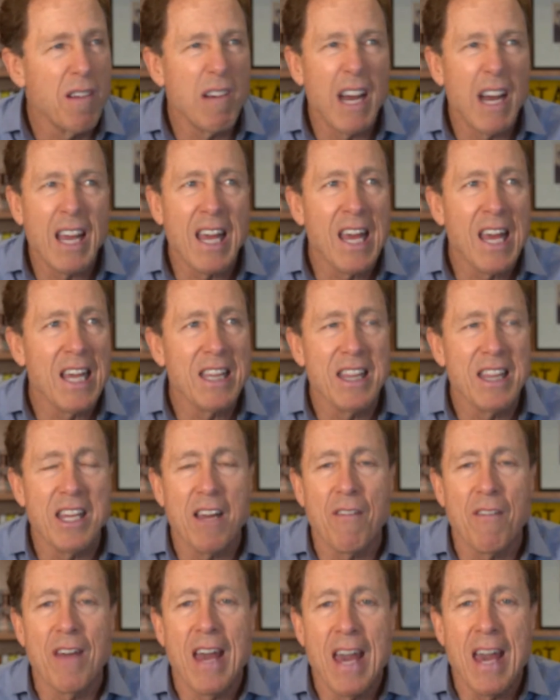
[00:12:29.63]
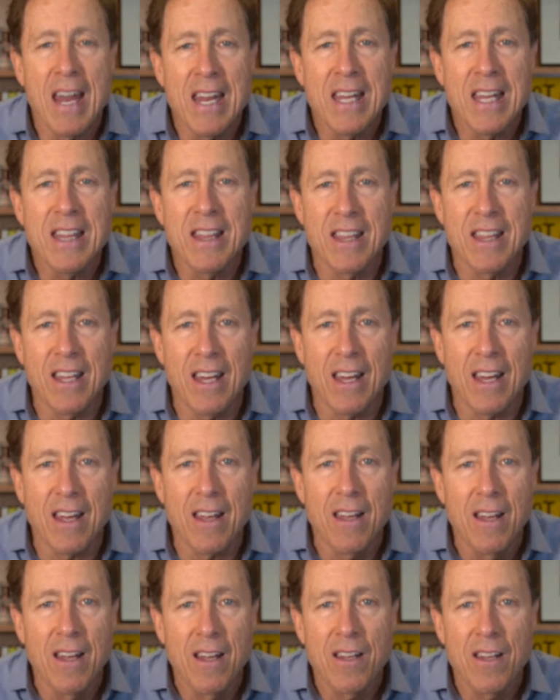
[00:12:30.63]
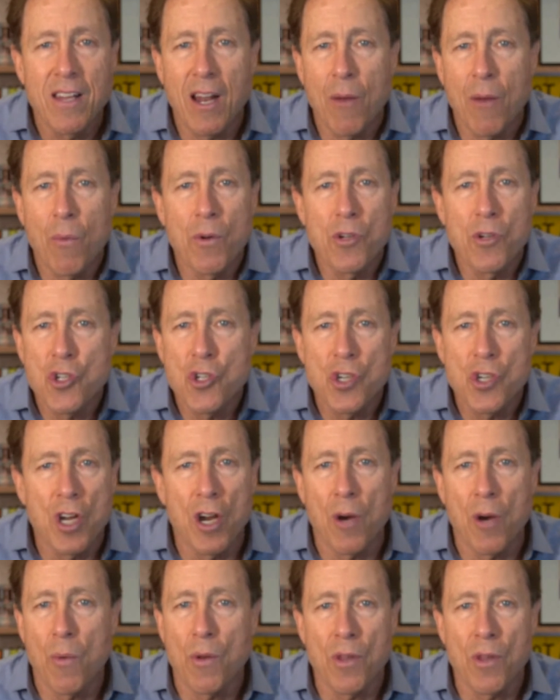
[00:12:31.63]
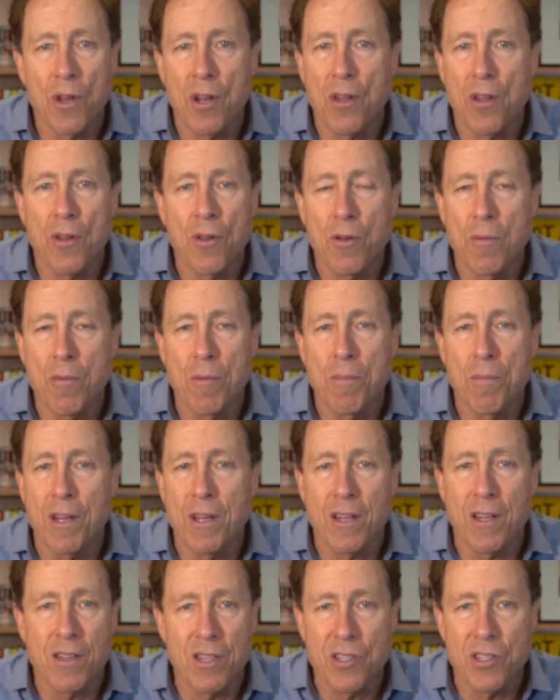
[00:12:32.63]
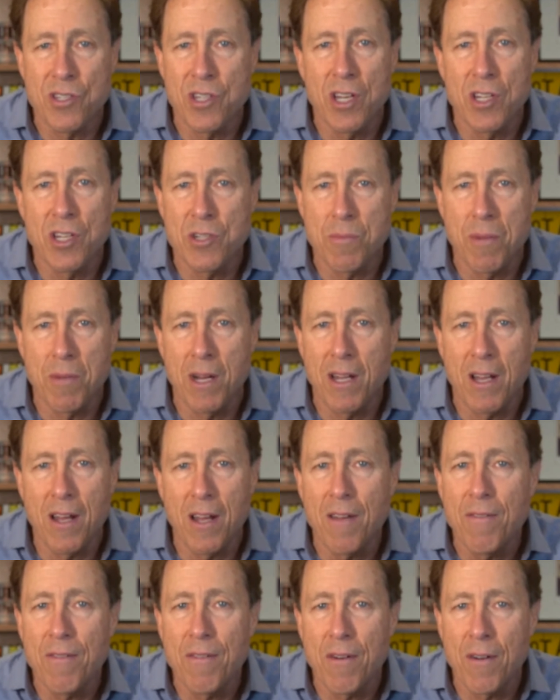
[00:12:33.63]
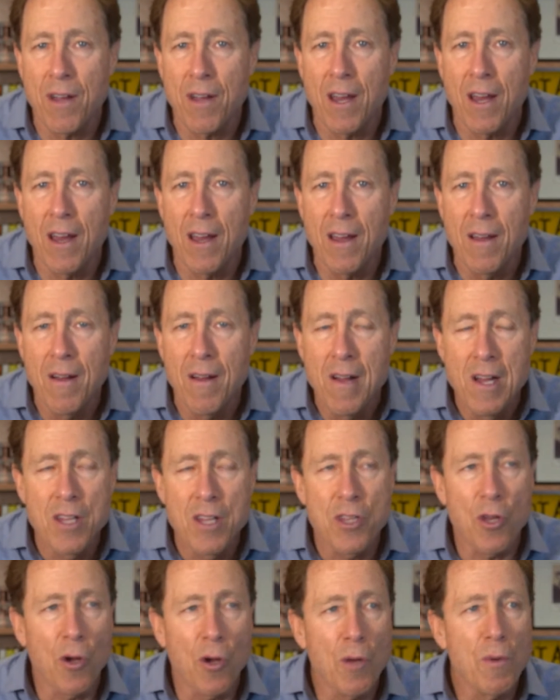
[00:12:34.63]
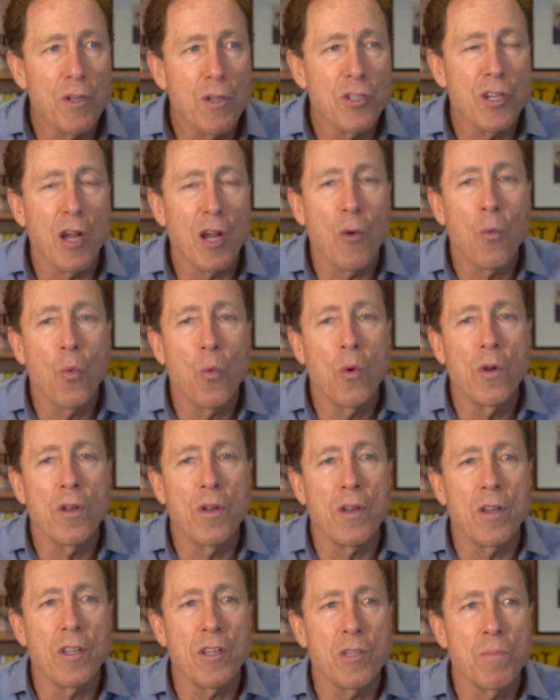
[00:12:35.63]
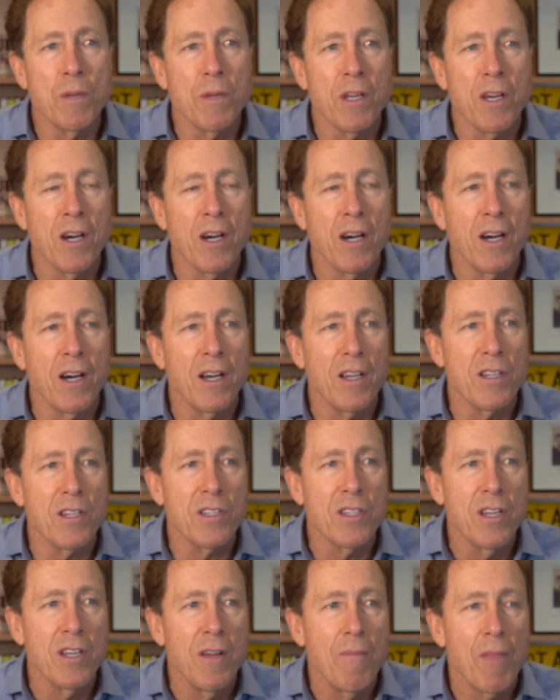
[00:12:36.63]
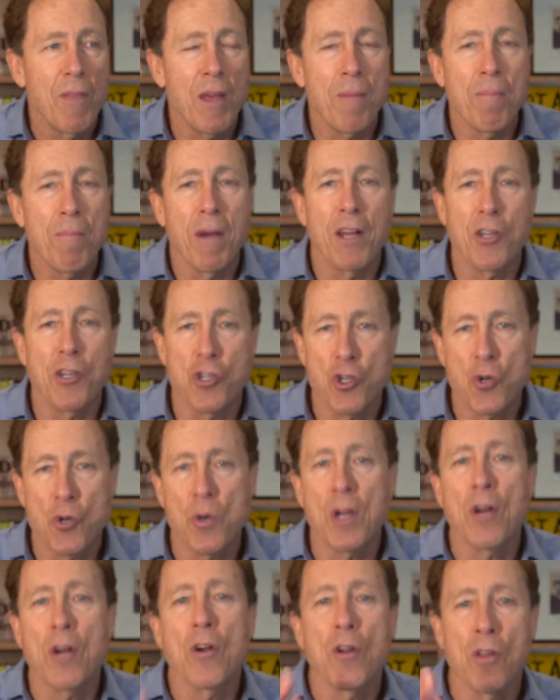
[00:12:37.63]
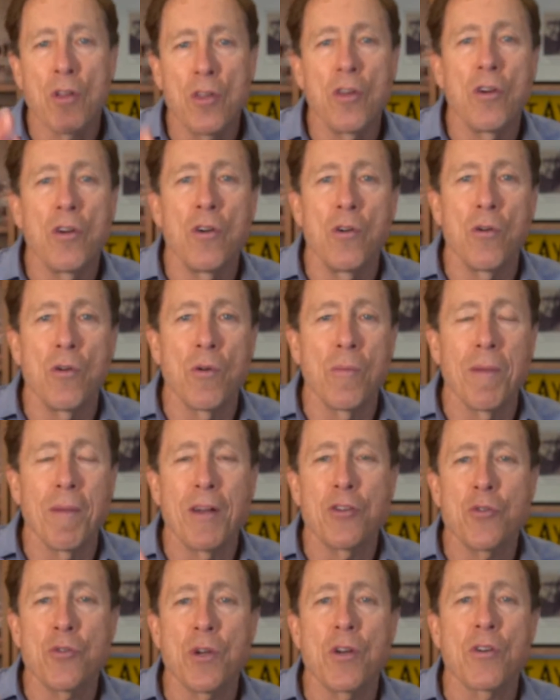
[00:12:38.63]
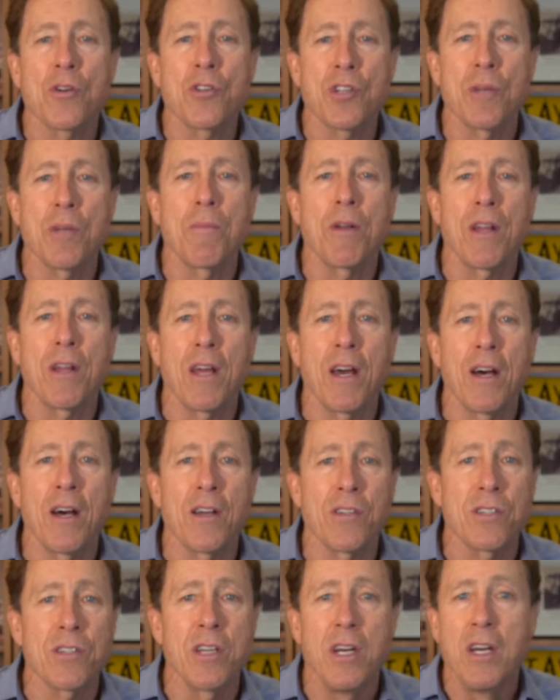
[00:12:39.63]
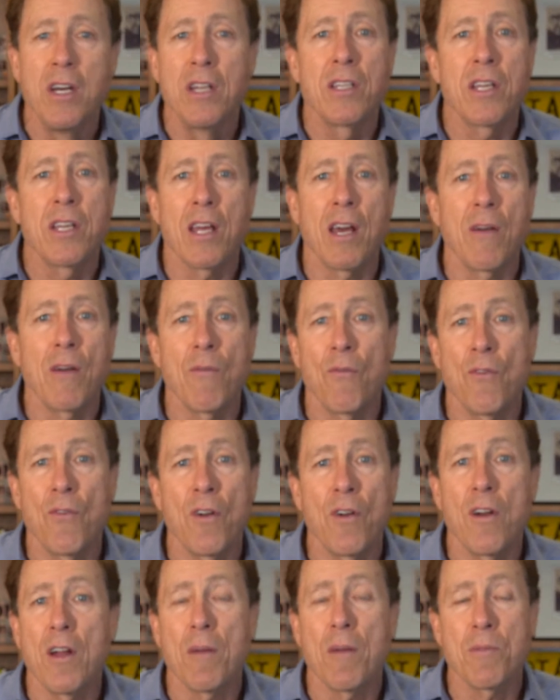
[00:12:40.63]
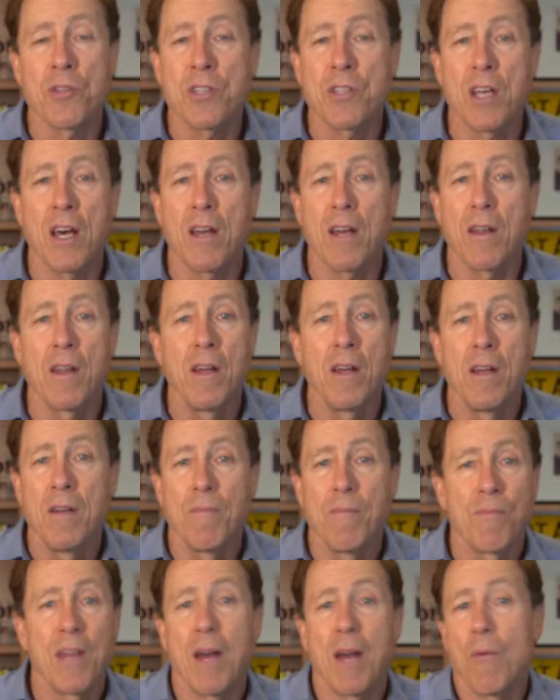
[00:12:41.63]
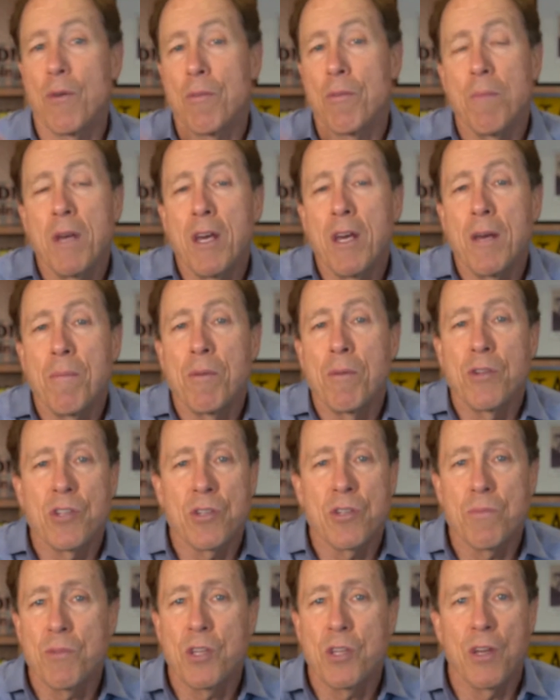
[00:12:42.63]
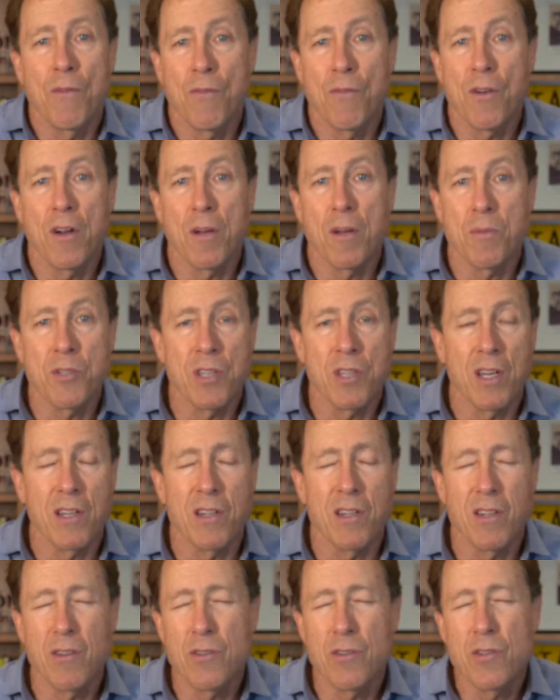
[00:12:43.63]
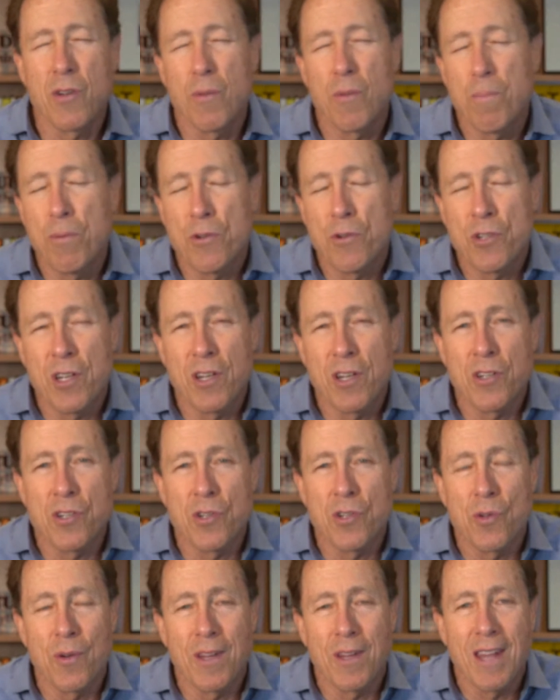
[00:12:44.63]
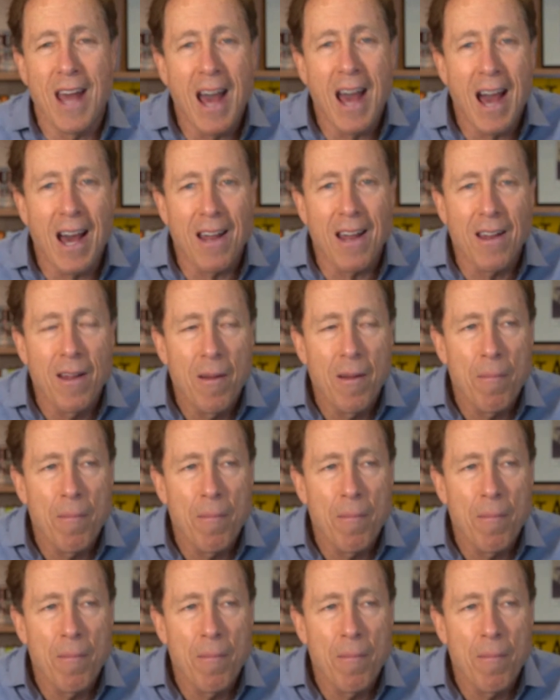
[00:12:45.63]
I can't think of anything that I wouldn't share with another human being at this stage in my life, okay? The only reason I wouldn't is because it might trigger you or might trigger somebody else to get very upset, not with me, but just get very upset. And there's no percentage in doing that.